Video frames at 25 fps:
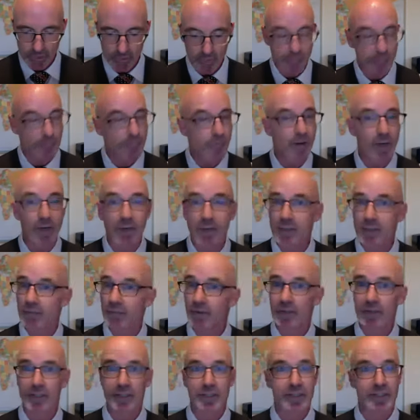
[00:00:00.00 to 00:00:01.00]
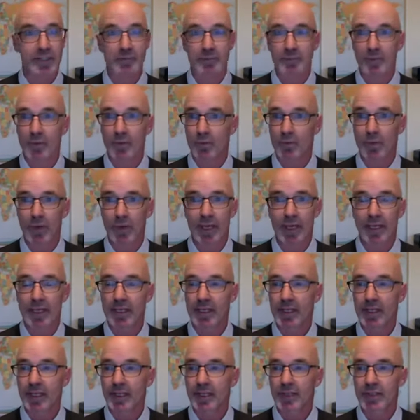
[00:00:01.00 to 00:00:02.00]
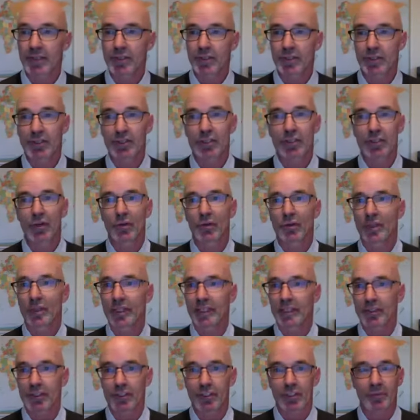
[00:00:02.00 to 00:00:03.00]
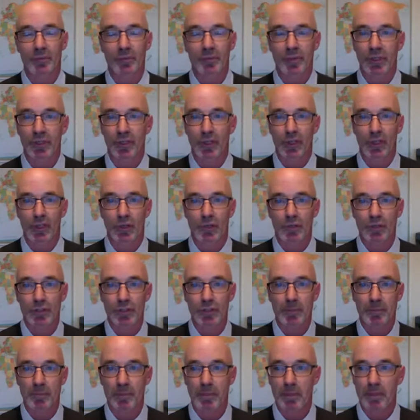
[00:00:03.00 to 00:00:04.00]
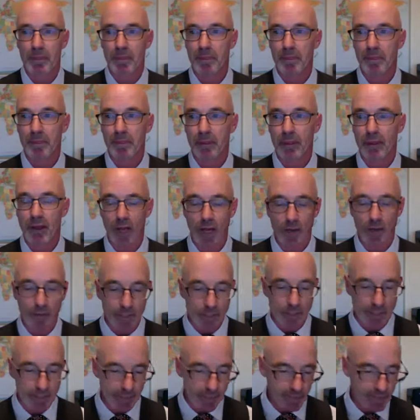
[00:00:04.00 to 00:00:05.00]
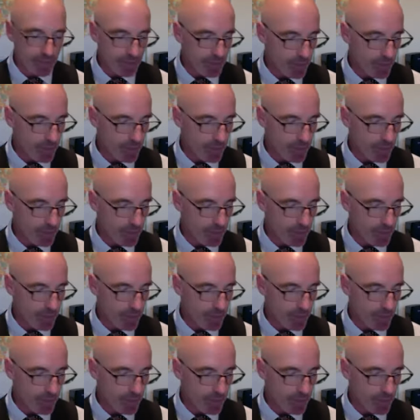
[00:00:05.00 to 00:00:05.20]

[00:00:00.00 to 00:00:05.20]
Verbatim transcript: Very, very simple way to show leadership in the close. All right, let's,